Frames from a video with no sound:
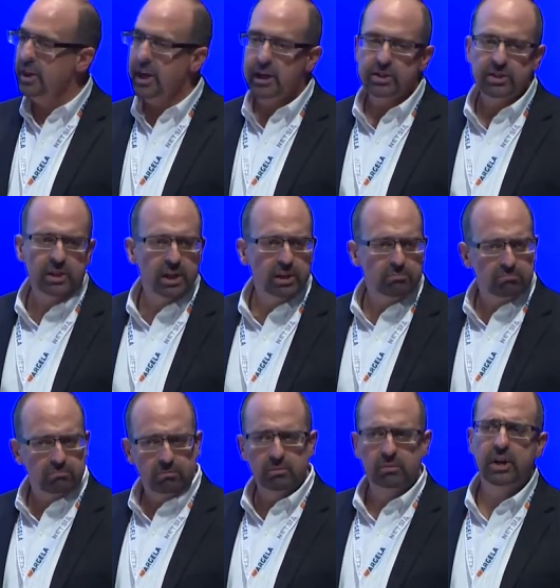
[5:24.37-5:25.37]
that is that
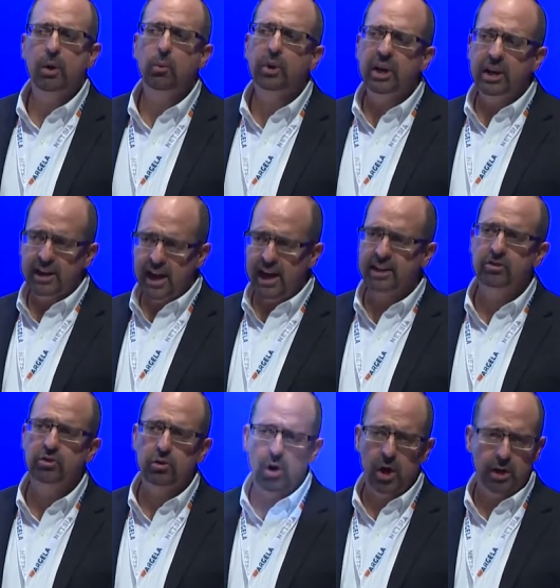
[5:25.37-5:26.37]
networking
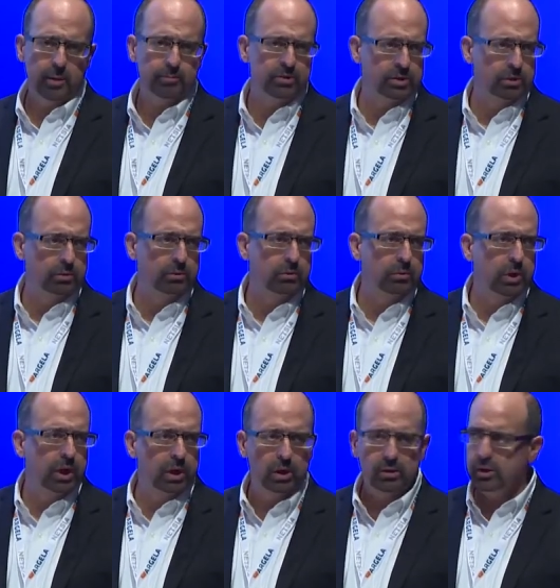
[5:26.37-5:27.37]
hadn't caught up to